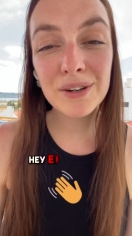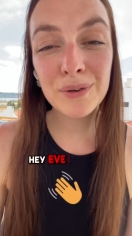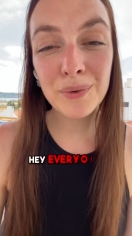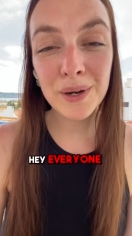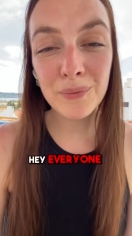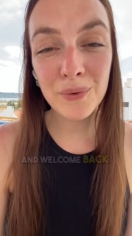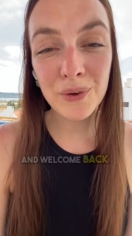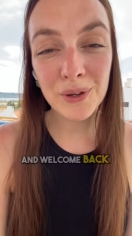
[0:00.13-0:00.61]

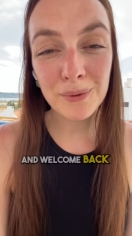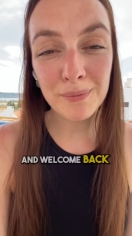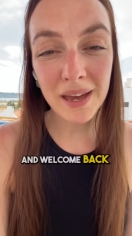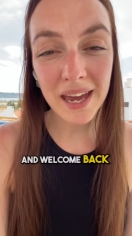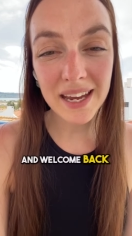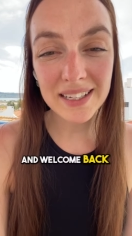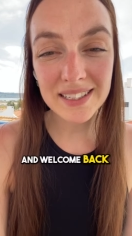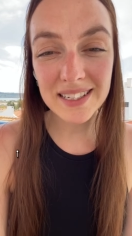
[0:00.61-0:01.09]
everyone and welcome
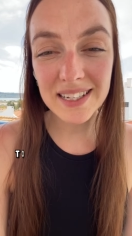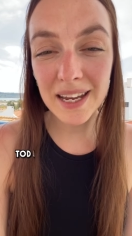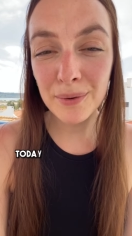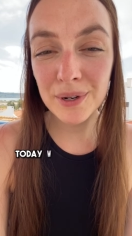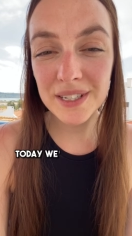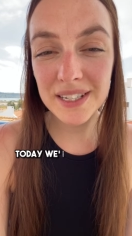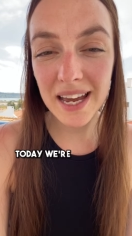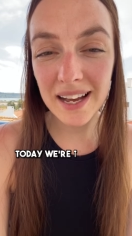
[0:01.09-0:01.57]
back.
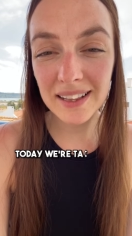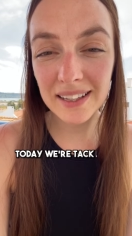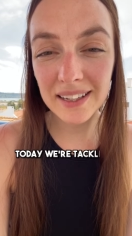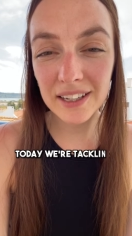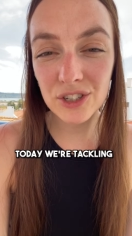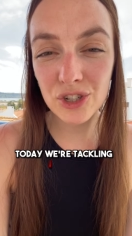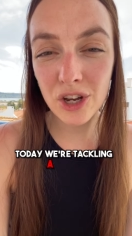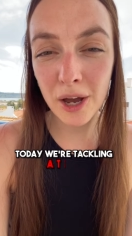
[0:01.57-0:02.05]
Today we're
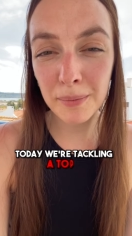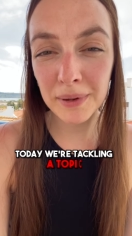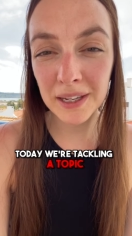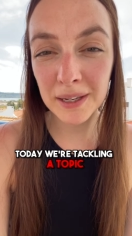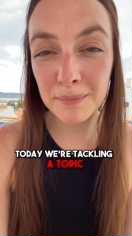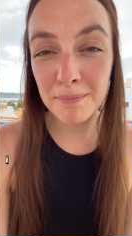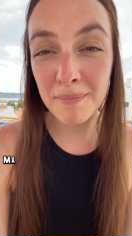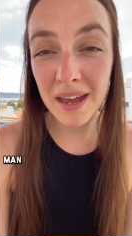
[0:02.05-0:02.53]
tackling a
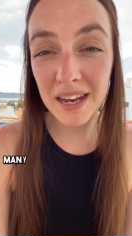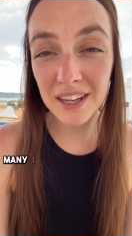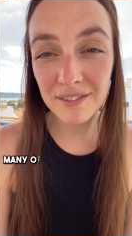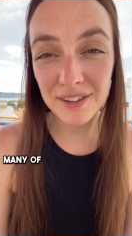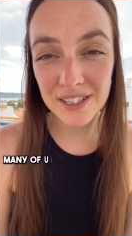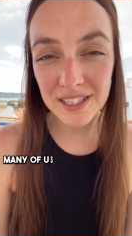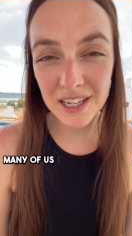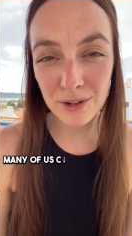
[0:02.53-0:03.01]
topic
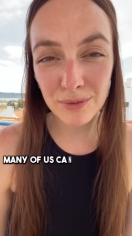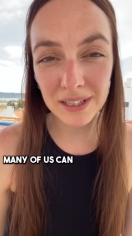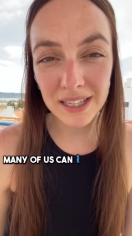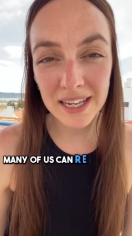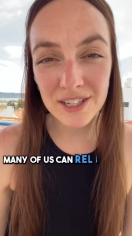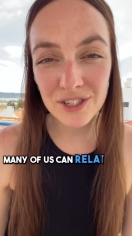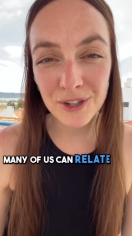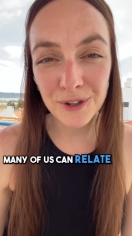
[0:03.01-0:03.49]
many of us can
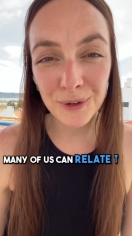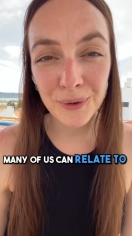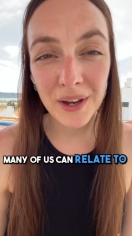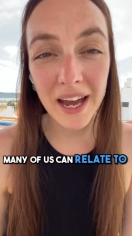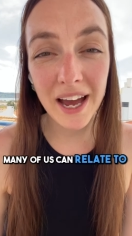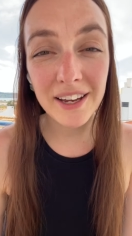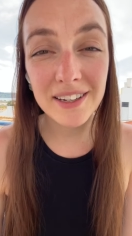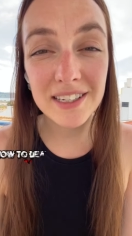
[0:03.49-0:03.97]
relate to,
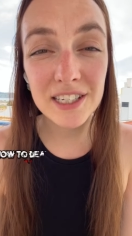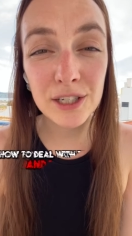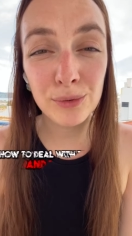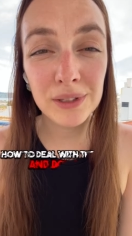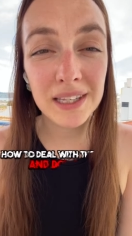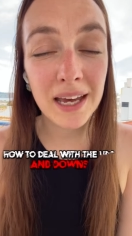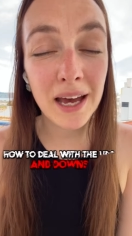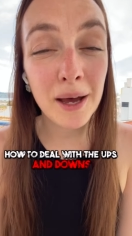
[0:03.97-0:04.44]
how to
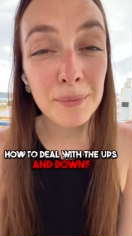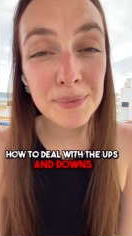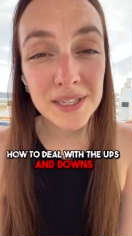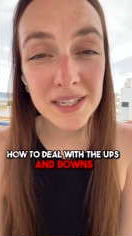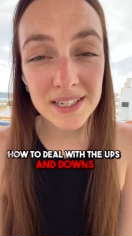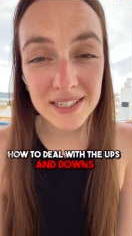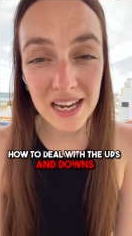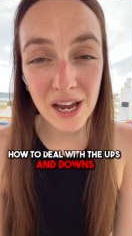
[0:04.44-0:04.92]
deal with the
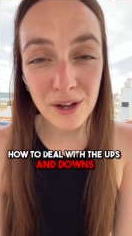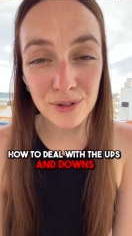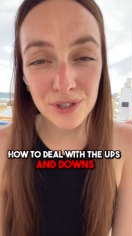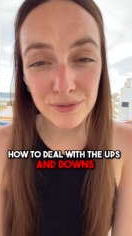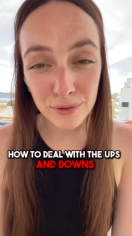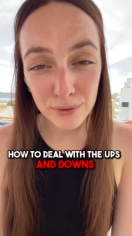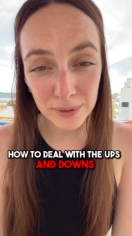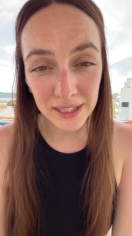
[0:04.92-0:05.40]
ups and
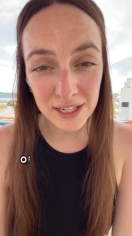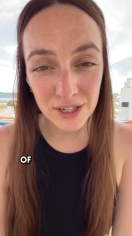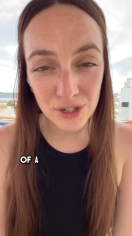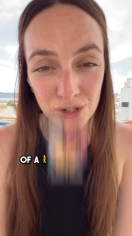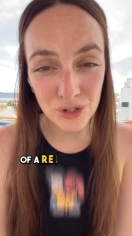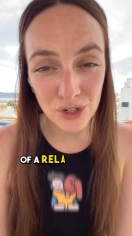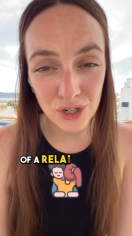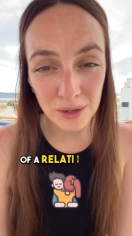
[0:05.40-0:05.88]
downs of a
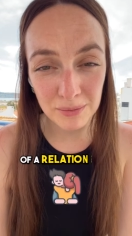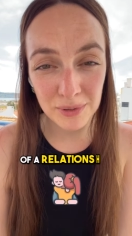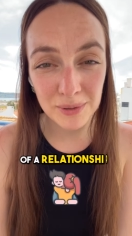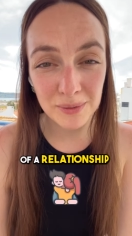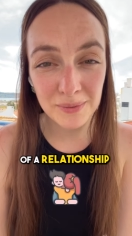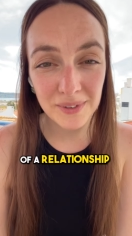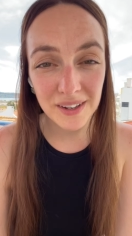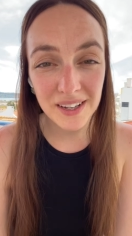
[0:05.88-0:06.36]
relationship.
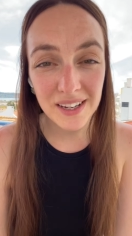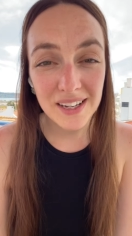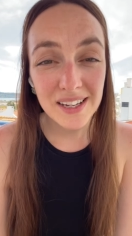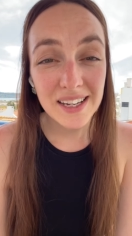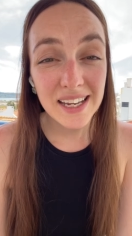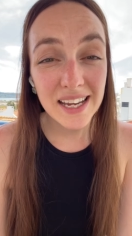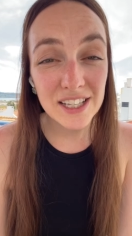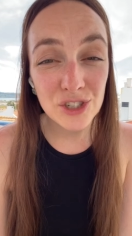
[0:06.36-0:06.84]

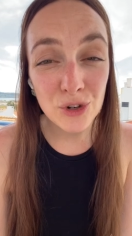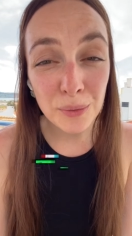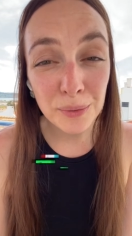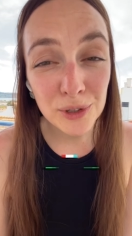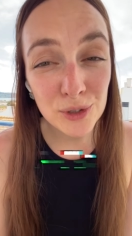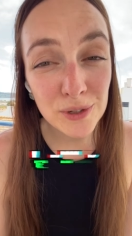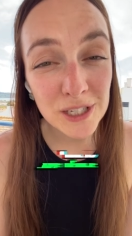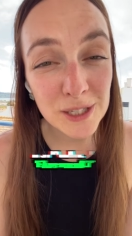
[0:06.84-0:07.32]
It's
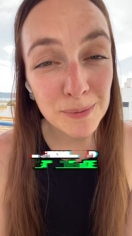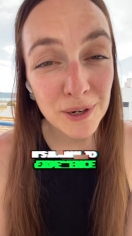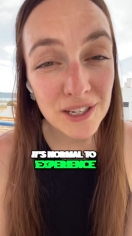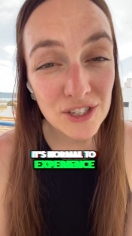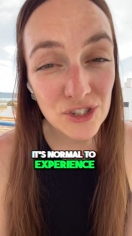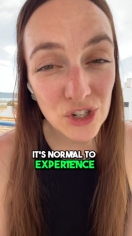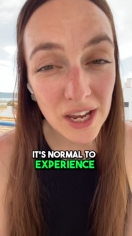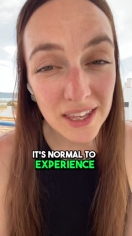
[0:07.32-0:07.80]
normal to
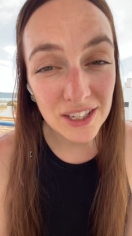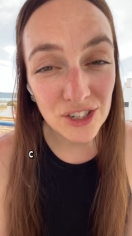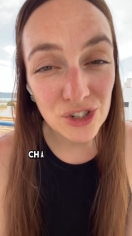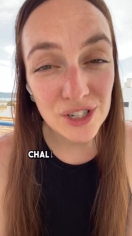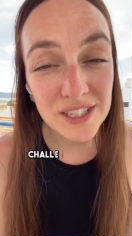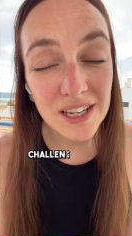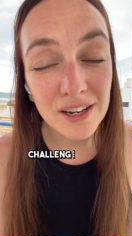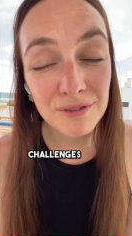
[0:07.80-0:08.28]
experience
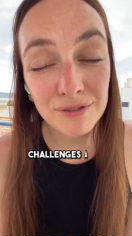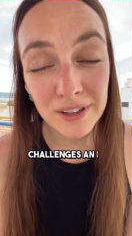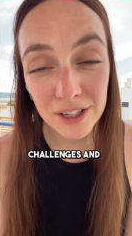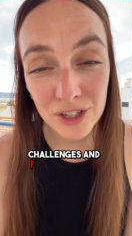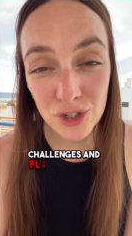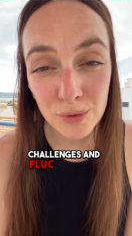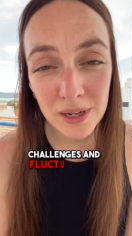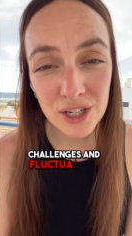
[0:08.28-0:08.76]
challenges and
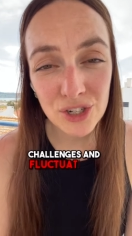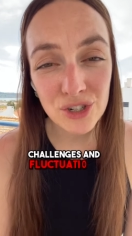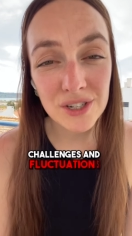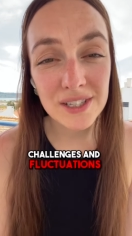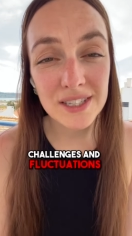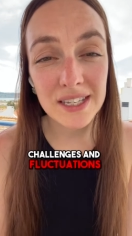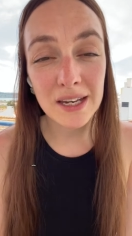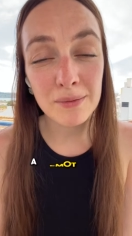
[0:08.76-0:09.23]

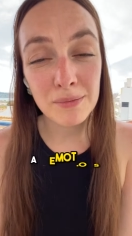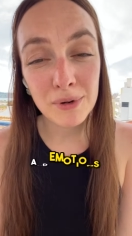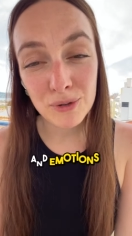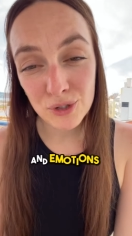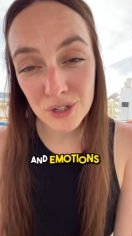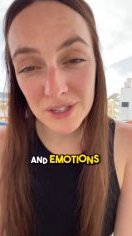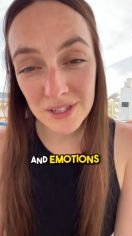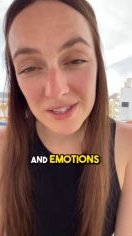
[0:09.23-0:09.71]
fluctuations in
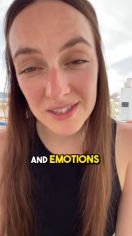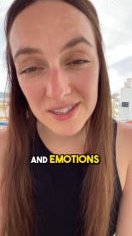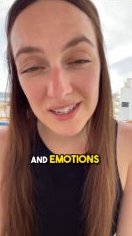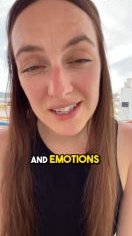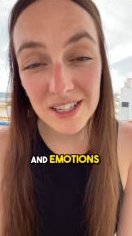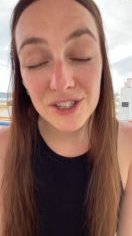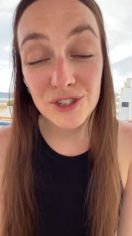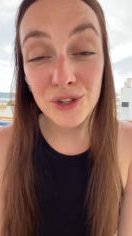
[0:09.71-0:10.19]

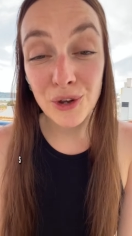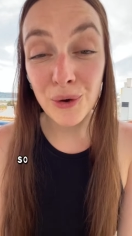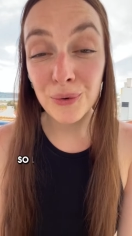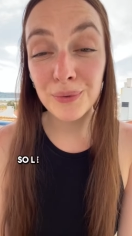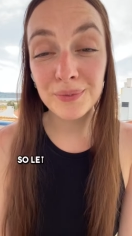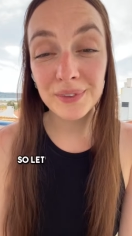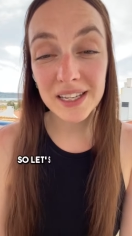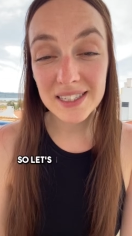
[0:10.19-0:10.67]
emotions.
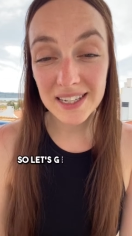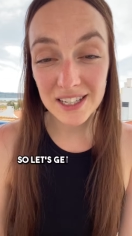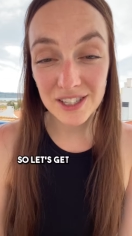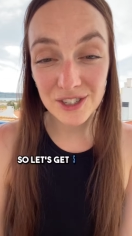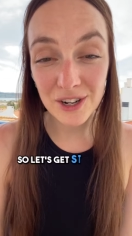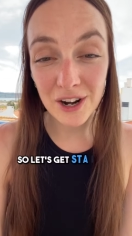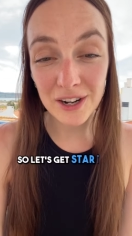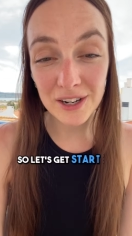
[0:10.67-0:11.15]
So let's
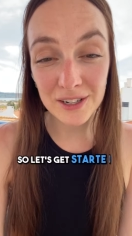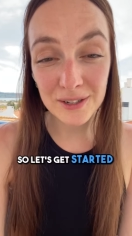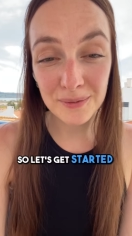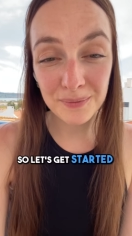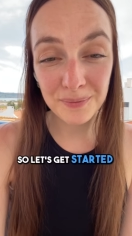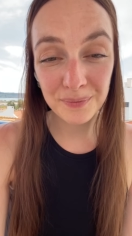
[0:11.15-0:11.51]
get started.